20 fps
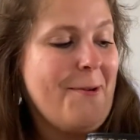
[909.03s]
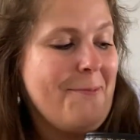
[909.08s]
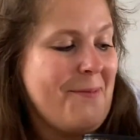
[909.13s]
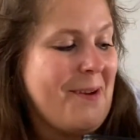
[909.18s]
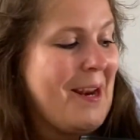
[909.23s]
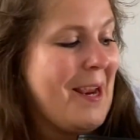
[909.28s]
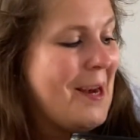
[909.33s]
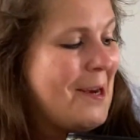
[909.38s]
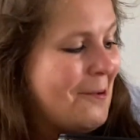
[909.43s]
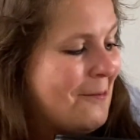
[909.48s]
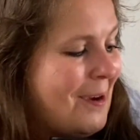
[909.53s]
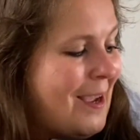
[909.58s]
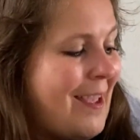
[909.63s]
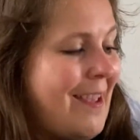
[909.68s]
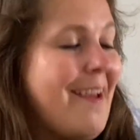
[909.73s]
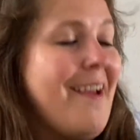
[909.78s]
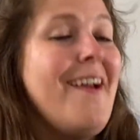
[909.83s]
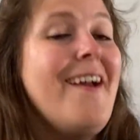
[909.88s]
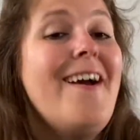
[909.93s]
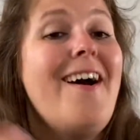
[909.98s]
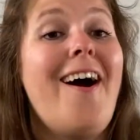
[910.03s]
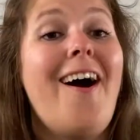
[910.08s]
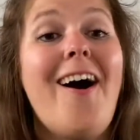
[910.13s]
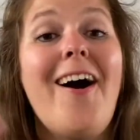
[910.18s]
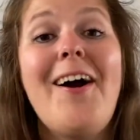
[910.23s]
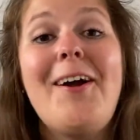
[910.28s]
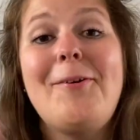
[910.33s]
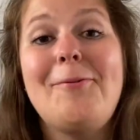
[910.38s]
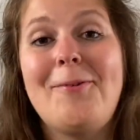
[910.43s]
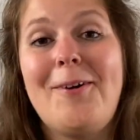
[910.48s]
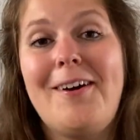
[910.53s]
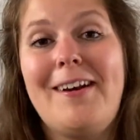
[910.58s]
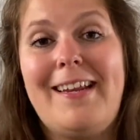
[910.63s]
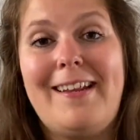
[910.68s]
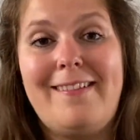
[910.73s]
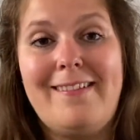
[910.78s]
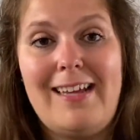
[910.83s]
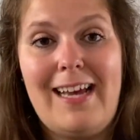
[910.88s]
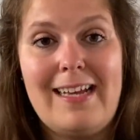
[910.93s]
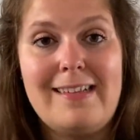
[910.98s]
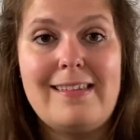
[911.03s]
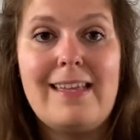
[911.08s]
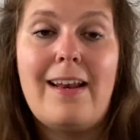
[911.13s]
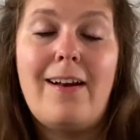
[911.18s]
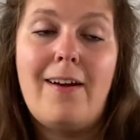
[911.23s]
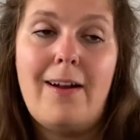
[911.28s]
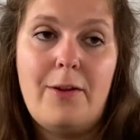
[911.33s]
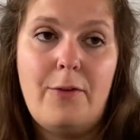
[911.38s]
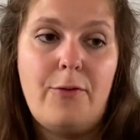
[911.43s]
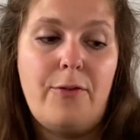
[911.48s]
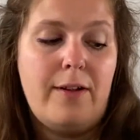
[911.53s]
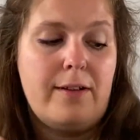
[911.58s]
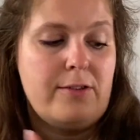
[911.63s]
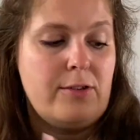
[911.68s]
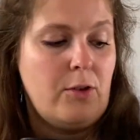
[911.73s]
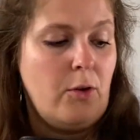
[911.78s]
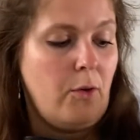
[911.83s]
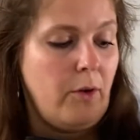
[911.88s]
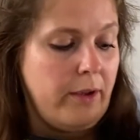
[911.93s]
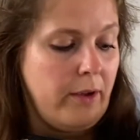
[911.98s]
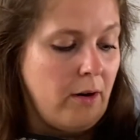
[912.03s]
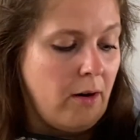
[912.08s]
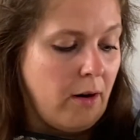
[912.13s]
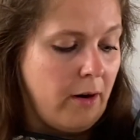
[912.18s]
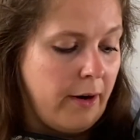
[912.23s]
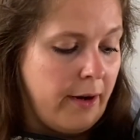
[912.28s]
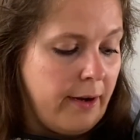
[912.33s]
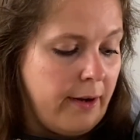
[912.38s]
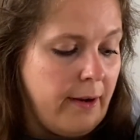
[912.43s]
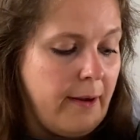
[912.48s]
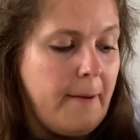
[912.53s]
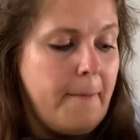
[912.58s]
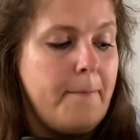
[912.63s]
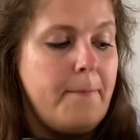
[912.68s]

But anyway, I wanted that and I felt Goyard